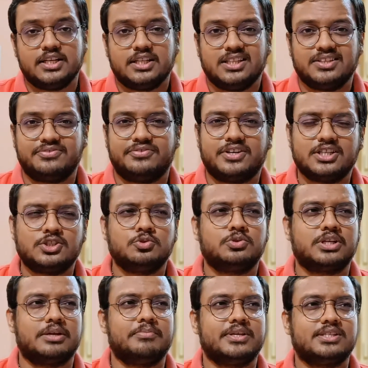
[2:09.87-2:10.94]
The first 2
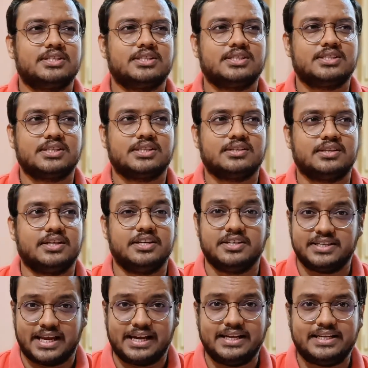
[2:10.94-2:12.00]
trimesters in
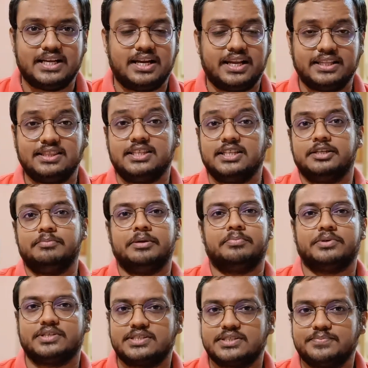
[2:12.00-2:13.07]
reality are like theory
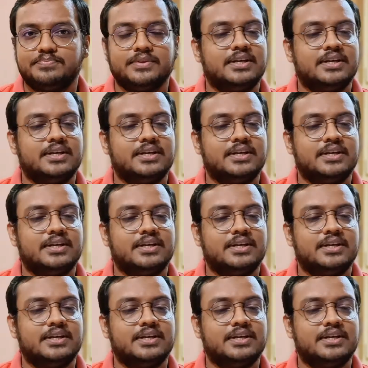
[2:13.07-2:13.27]
papers.